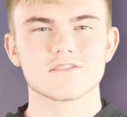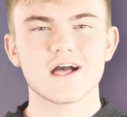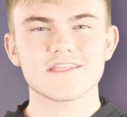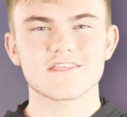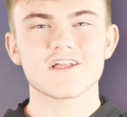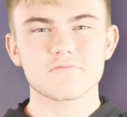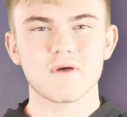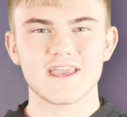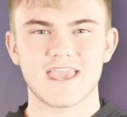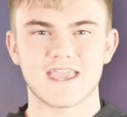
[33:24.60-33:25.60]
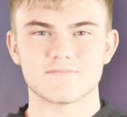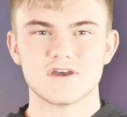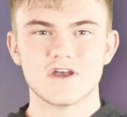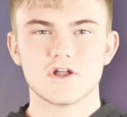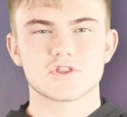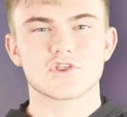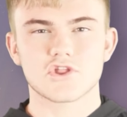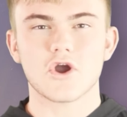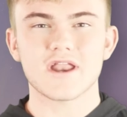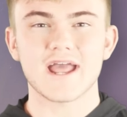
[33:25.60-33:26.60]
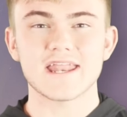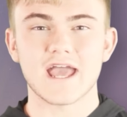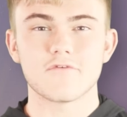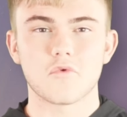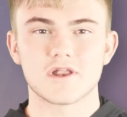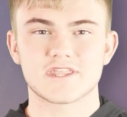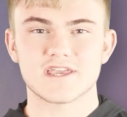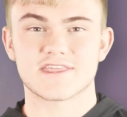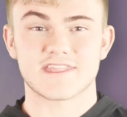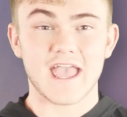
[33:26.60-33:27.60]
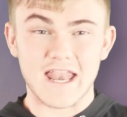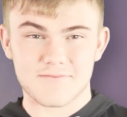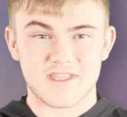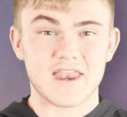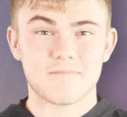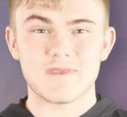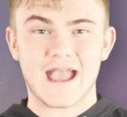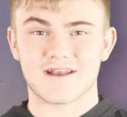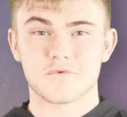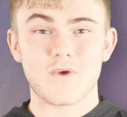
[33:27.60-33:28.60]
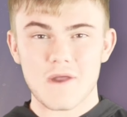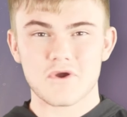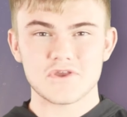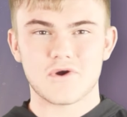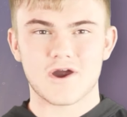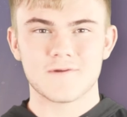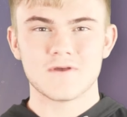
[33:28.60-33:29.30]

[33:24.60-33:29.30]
let's let's play a game. To start, I need everyone to stand up, stand up, yeah, right where you are.